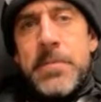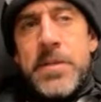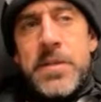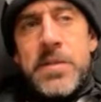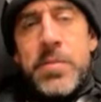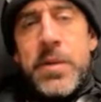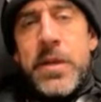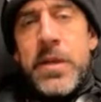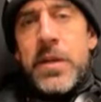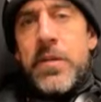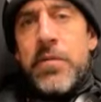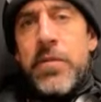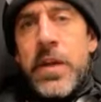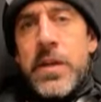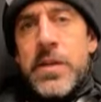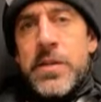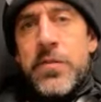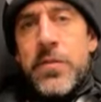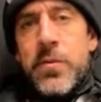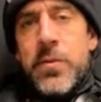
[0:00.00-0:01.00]
It's been an
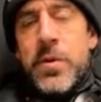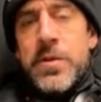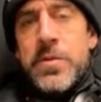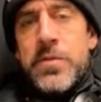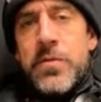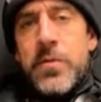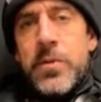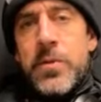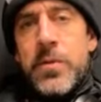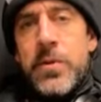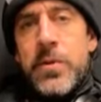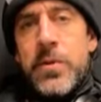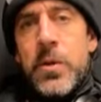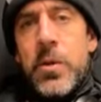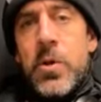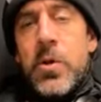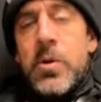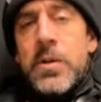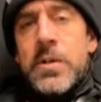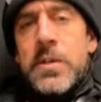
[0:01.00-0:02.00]
advantage for us for a
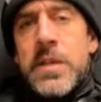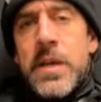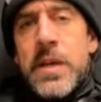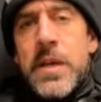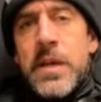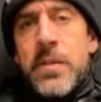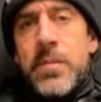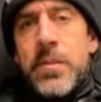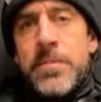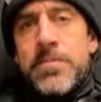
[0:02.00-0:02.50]
long time.